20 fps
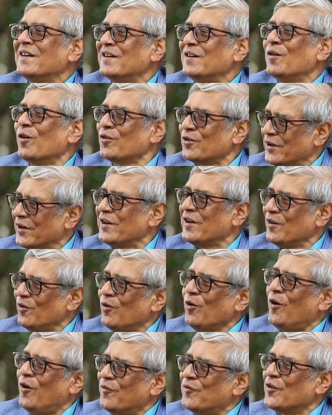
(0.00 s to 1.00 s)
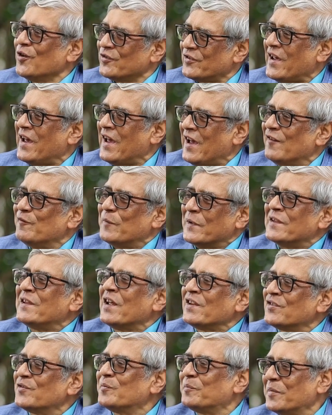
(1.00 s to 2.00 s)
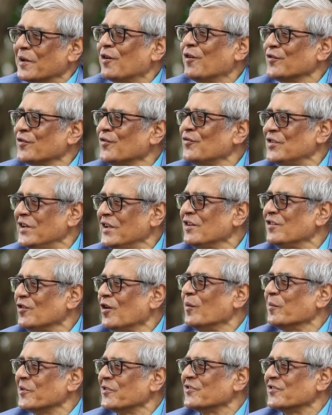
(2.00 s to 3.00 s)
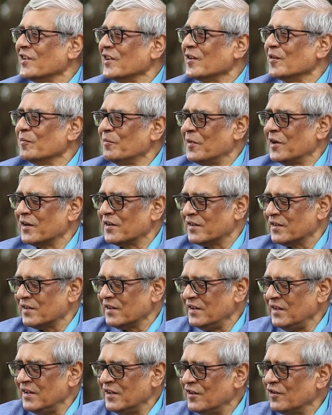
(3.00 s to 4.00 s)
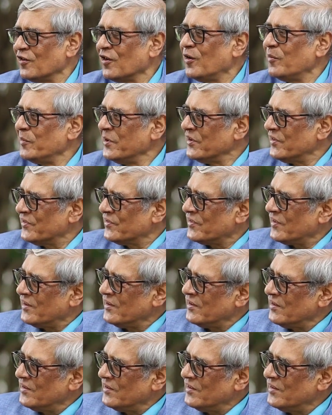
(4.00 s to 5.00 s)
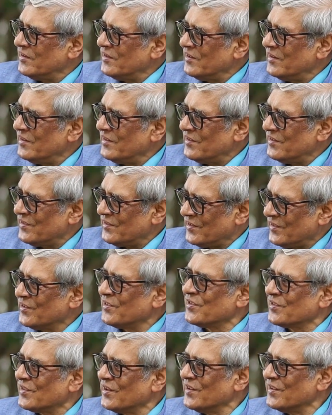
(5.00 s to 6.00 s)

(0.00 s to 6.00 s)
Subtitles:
Doctorate in law, of course, I have, but that's because of the economics thing. But economics and Sanskrit